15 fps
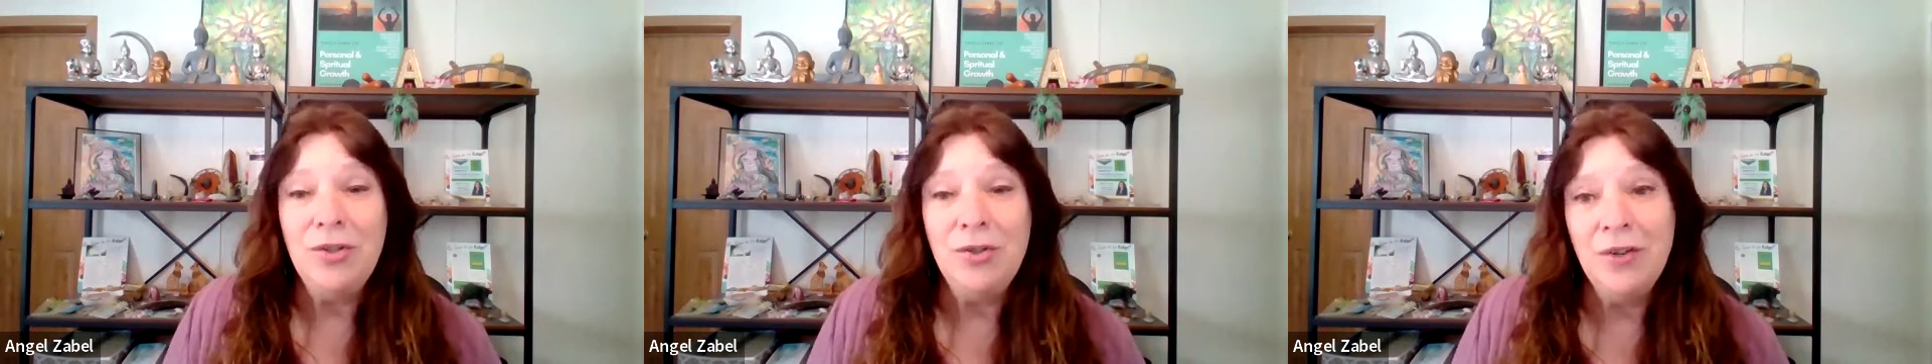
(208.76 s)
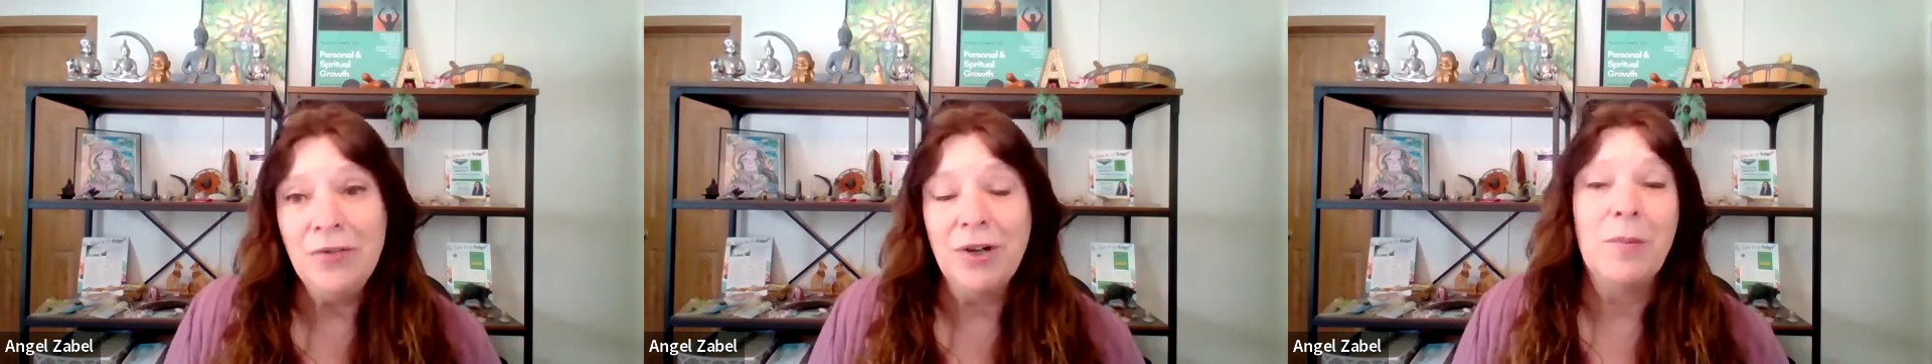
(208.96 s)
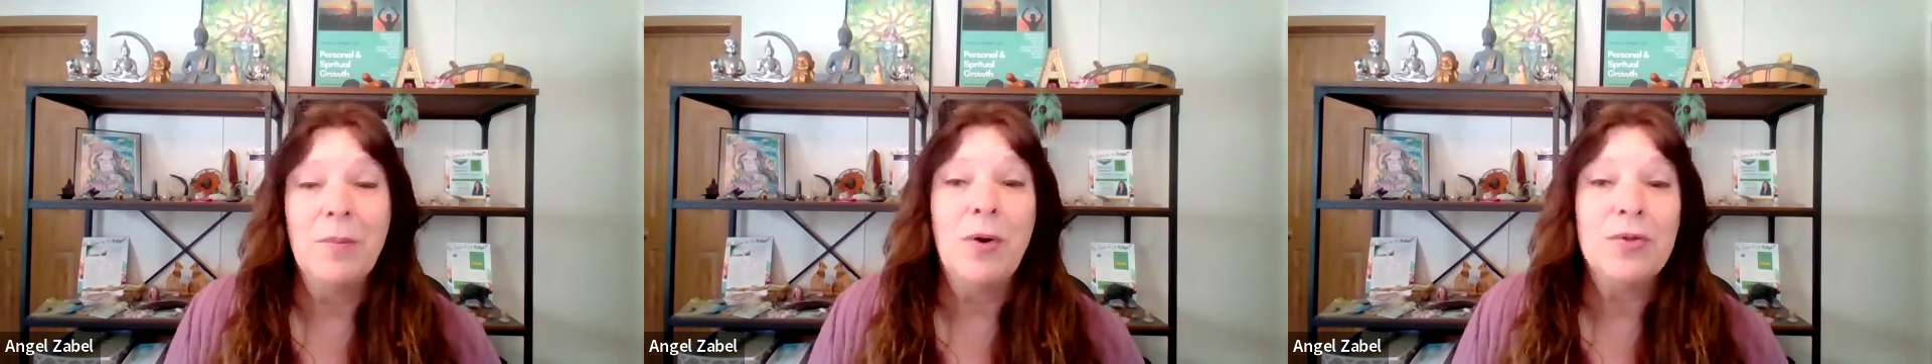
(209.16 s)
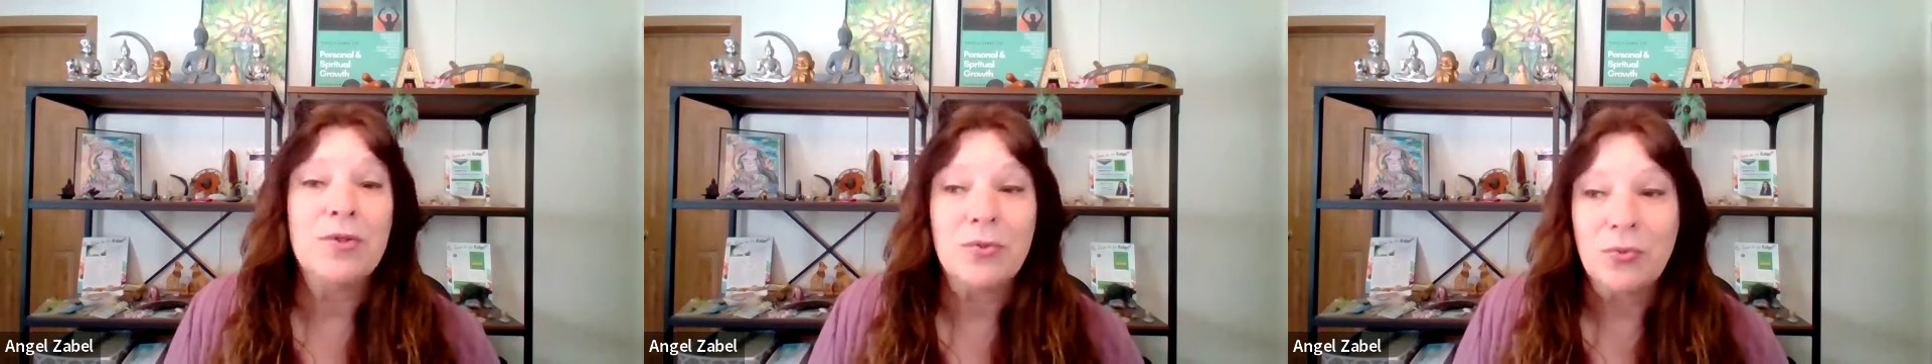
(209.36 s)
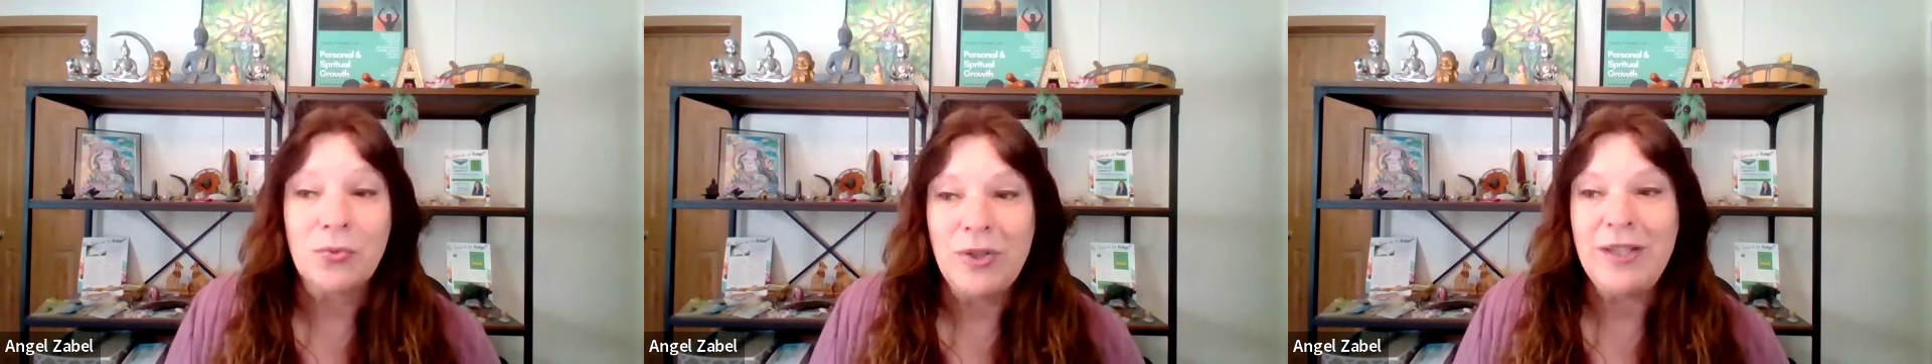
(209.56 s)
Two of her
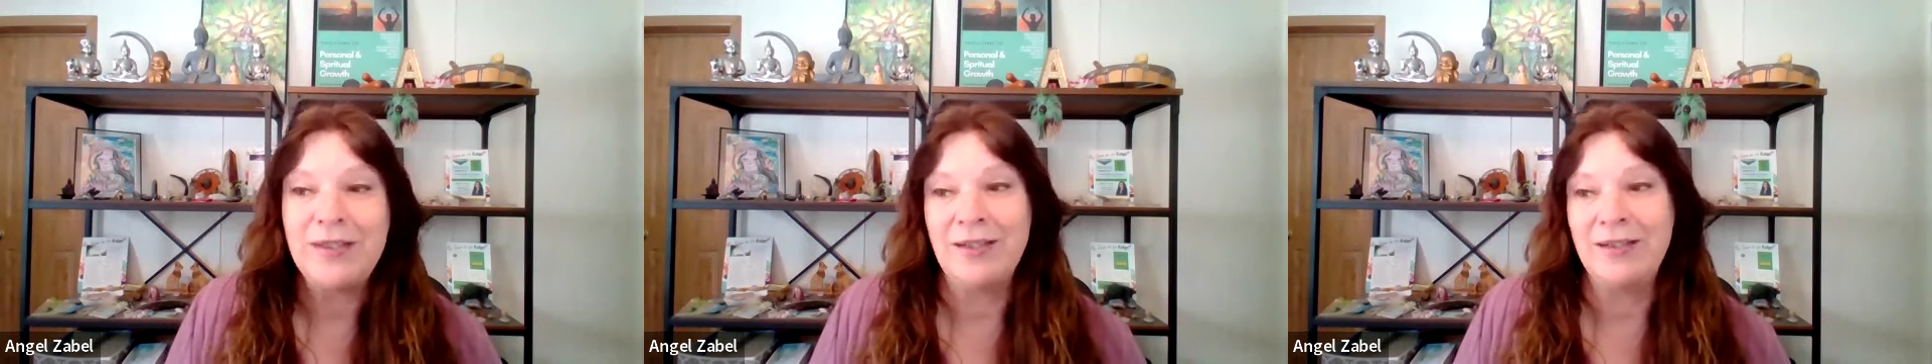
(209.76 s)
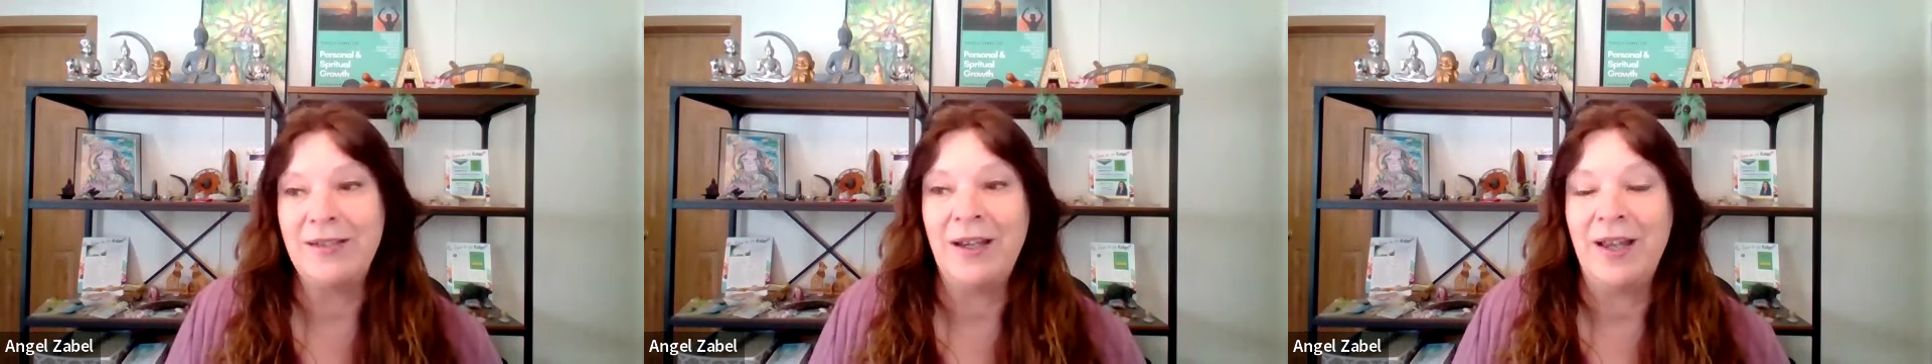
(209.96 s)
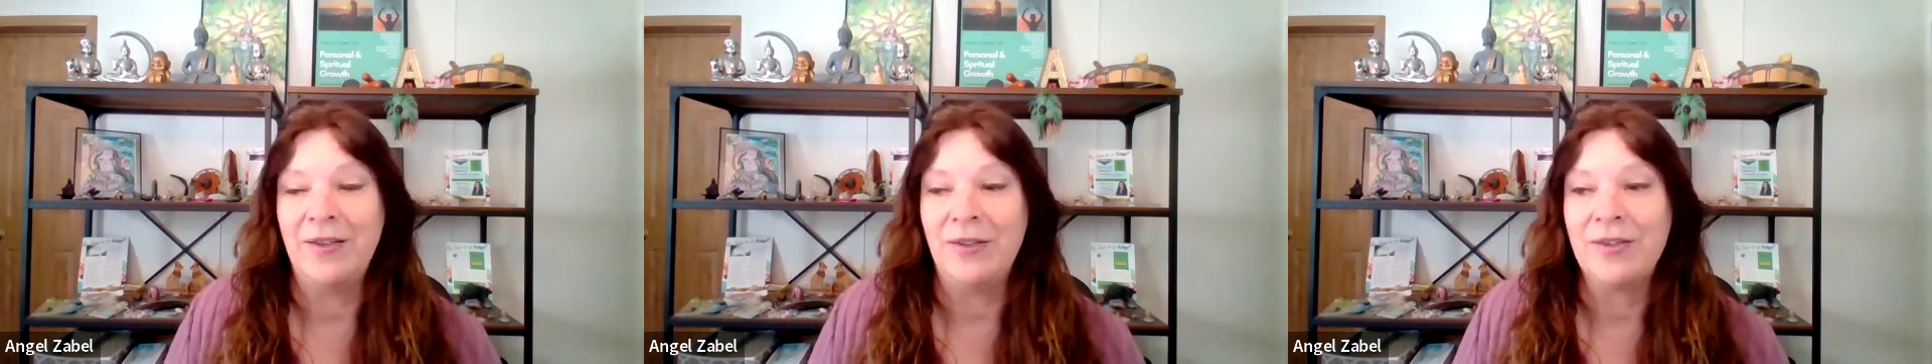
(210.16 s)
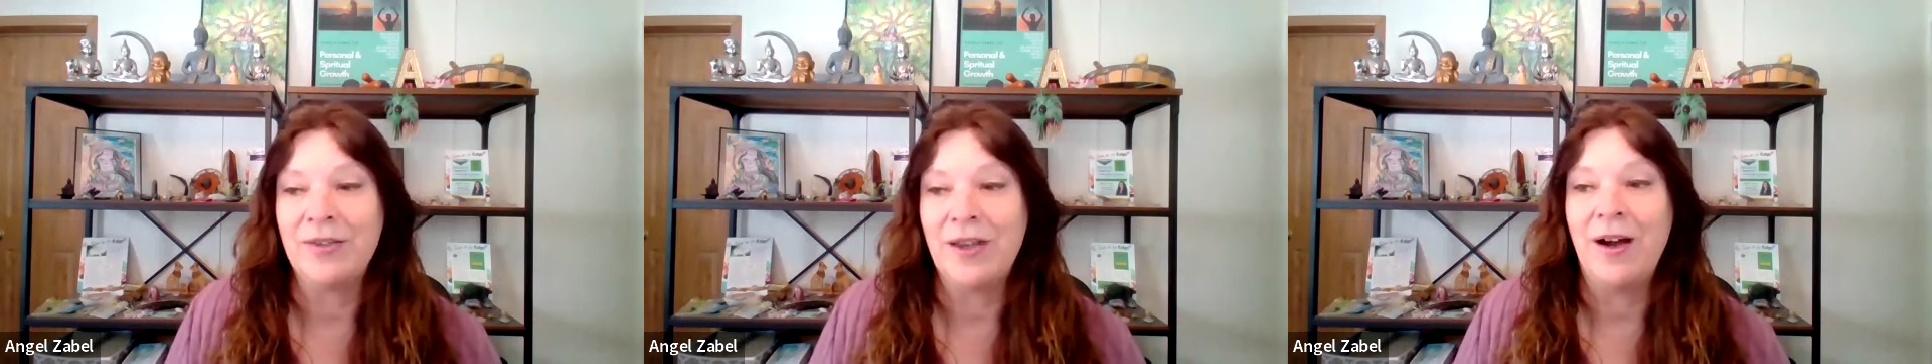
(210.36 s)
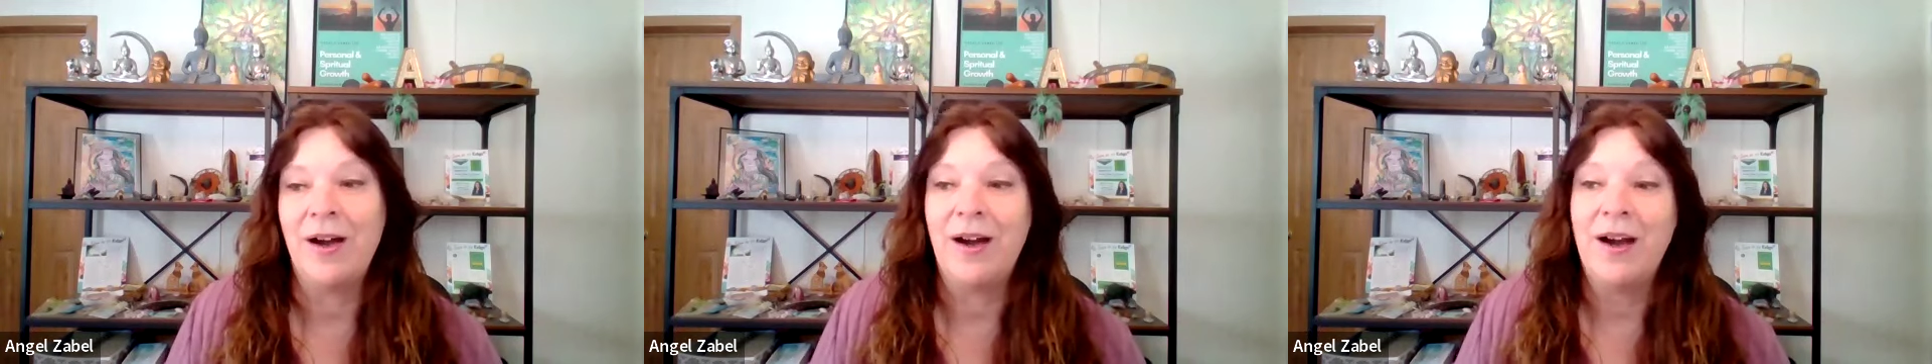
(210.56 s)
most recent titles
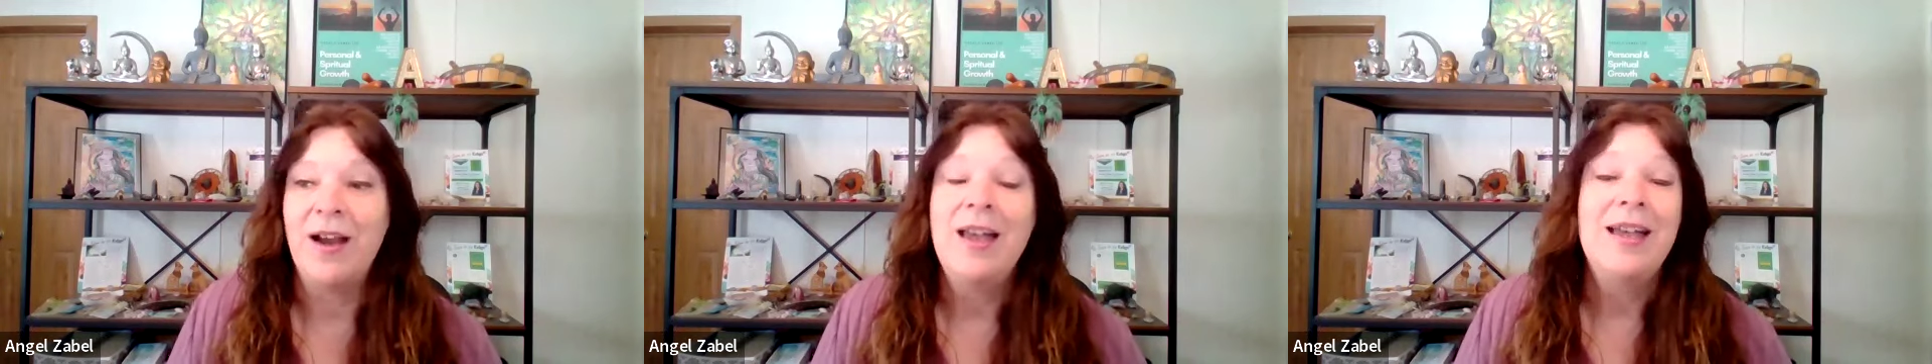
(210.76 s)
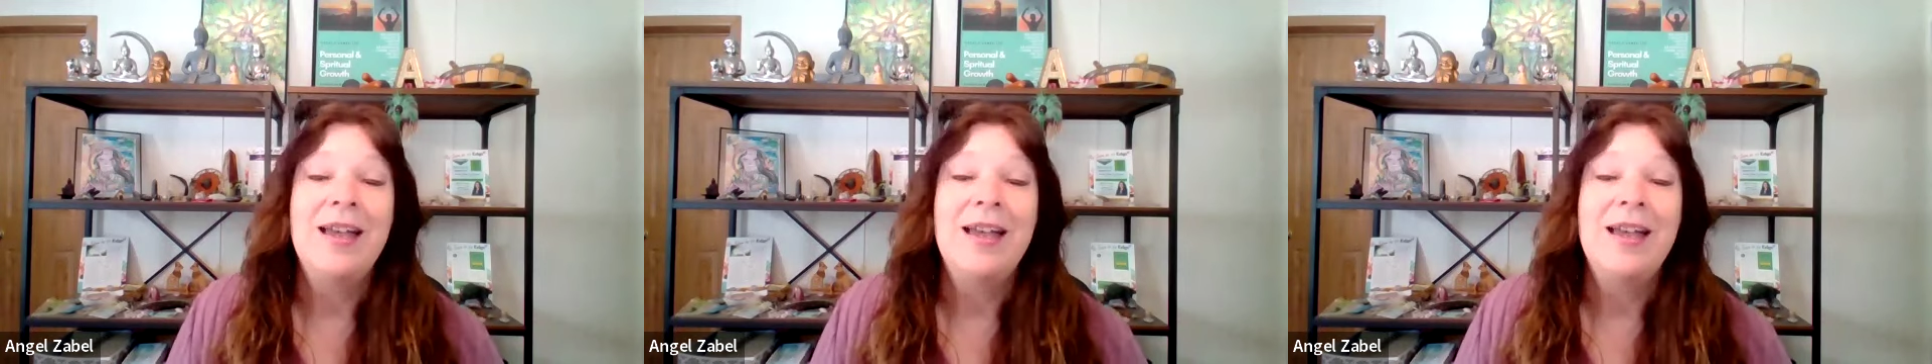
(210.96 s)
are